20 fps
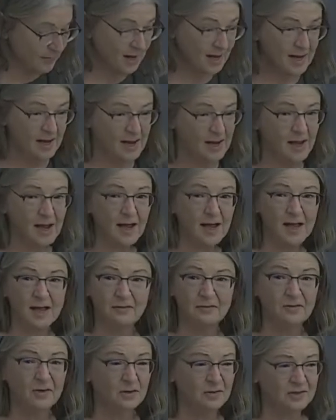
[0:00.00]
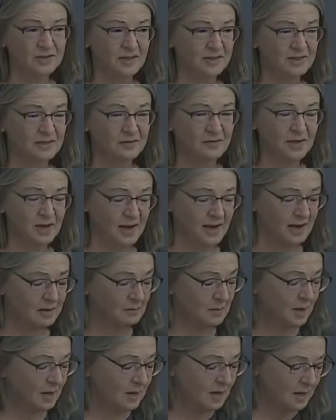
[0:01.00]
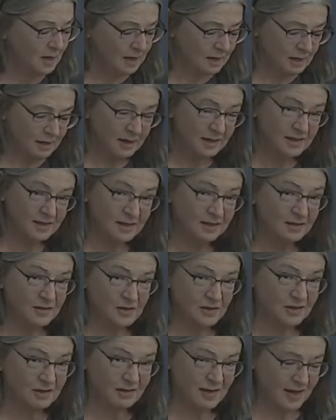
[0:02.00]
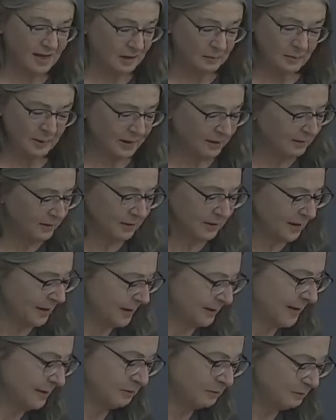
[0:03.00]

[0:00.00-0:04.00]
may, I have no sense of time. I see there's a clock, but